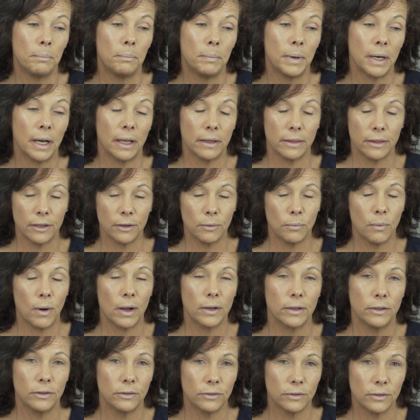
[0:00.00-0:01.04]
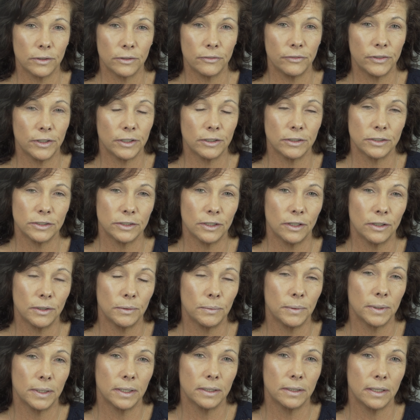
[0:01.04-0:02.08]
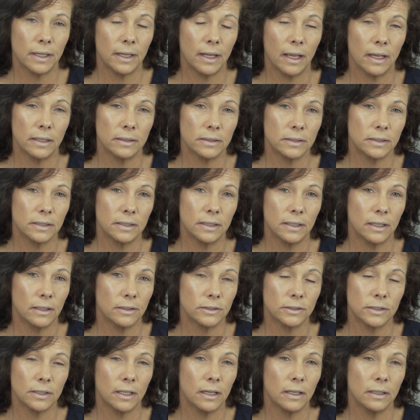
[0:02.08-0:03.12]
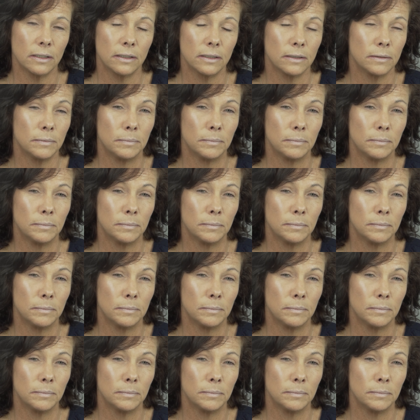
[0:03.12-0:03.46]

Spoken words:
But I think walking through the fear is the only way that they get to the other side.